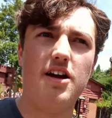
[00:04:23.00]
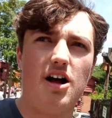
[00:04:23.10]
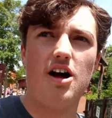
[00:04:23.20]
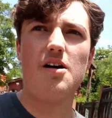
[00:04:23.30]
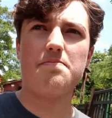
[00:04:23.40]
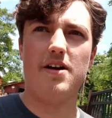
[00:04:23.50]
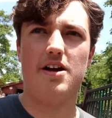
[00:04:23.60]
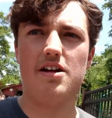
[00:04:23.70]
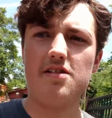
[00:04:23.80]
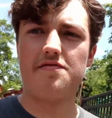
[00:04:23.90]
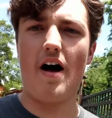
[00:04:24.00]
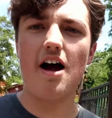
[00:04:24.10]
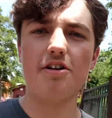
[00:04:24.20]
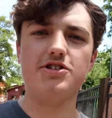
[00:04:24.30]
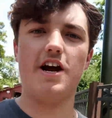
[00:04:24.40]
up is
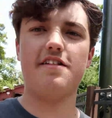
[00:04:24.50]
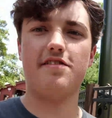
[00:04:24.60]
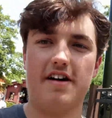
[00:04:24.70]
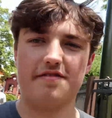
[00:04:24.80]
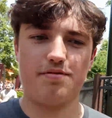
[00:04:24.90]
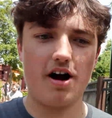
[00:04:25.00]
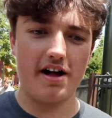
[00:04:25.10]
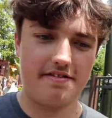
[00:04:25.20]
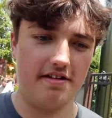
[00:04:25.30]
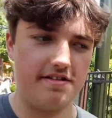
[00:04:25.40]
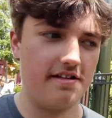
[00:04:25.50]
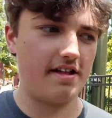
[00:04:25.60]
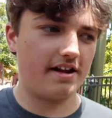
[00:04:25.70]
Fire Chaser Express. This is a